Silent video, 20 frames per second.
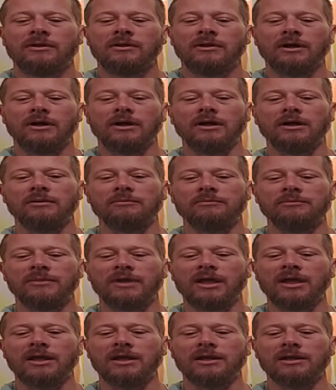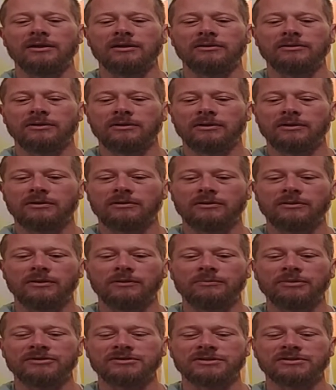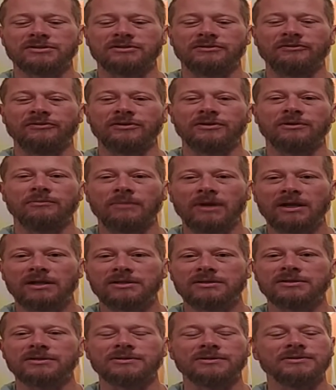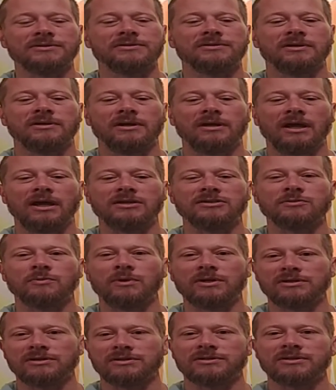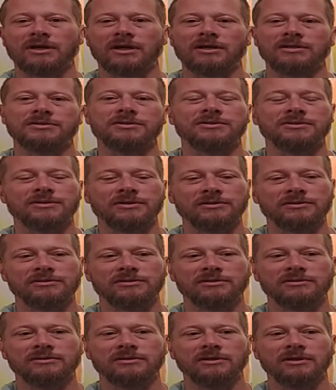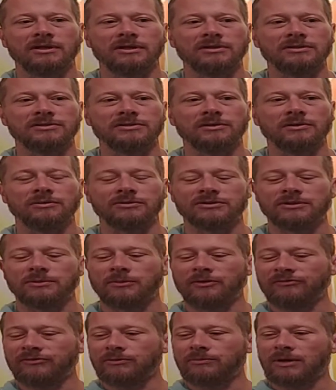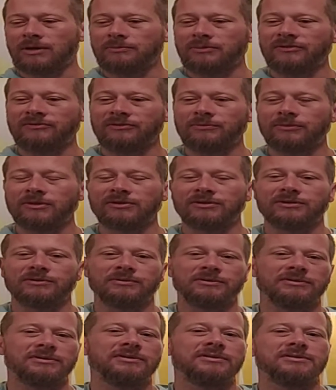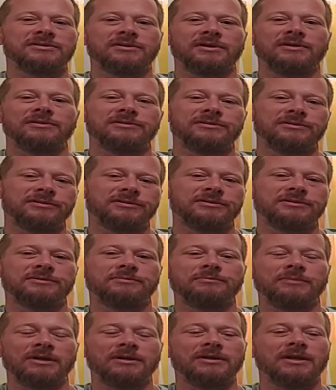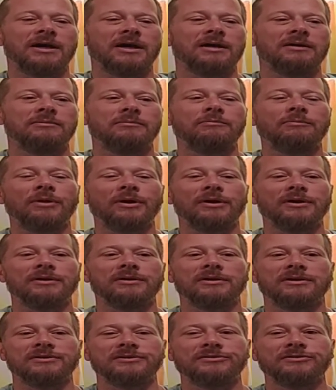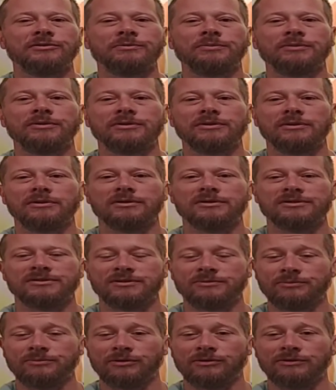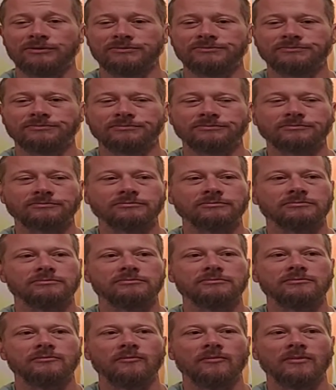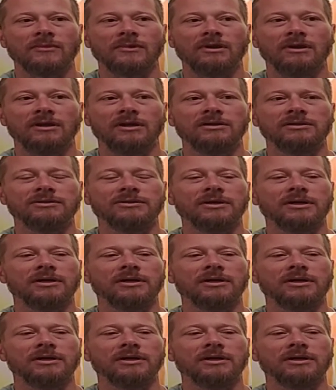And the position for your mind is as witness consciousness. And so some of you might be familiar with this, others may not, but it's super simple and